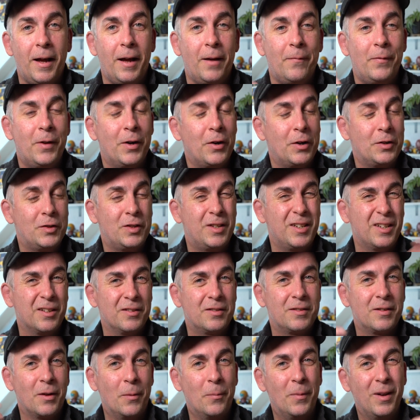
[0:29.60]
There are still
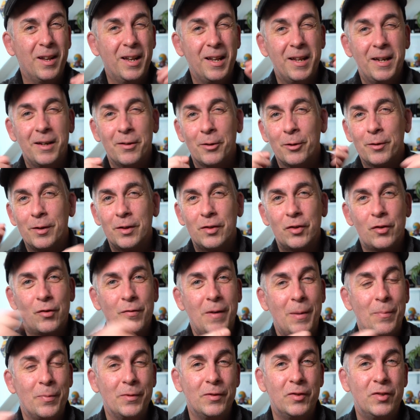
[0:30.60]
some little
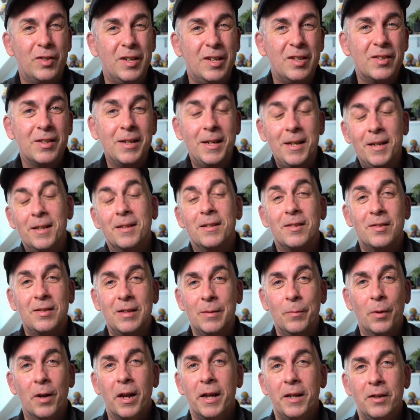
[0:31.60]
discrepancies in the
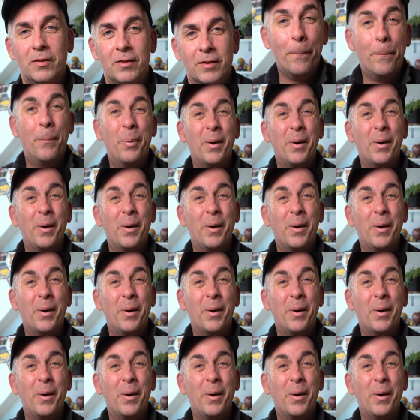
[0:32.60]
simulation.